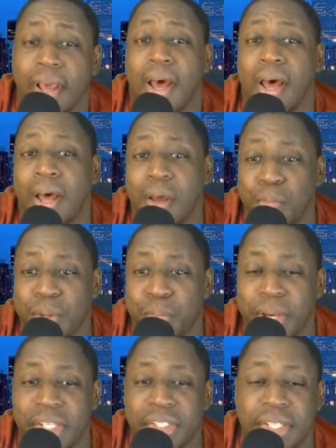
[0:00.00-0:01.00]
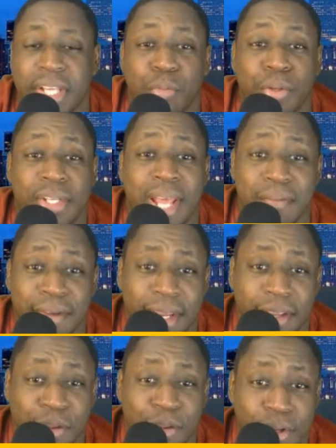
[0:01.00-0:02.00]
Uh, be patient as we
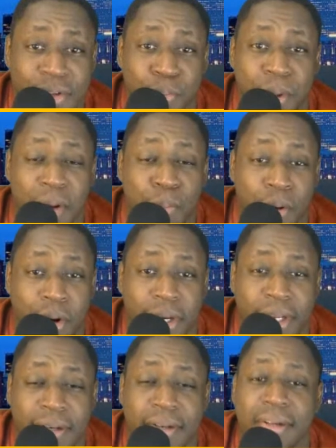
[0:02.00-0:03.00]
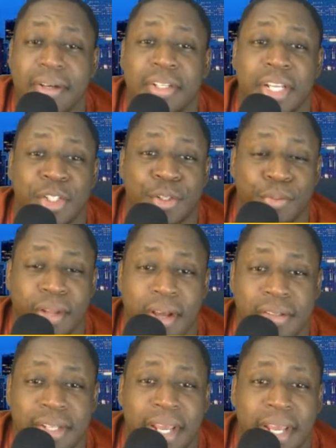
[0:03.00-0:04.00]
navigate through this bear market. In
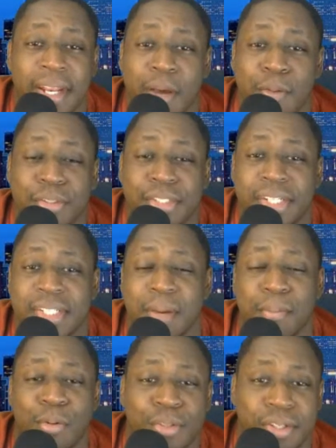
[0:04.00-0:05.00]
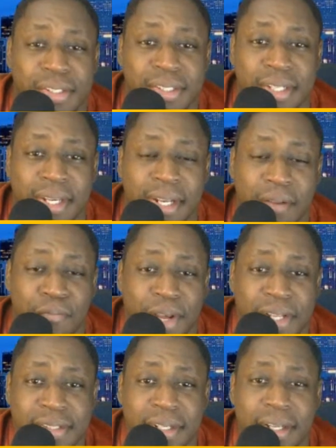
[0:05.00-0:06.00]
2008, I was just coming onto the scene
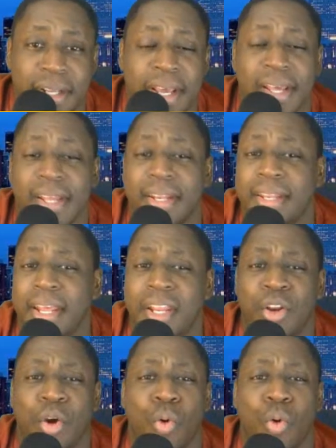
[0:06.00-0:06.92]
investing, didn't know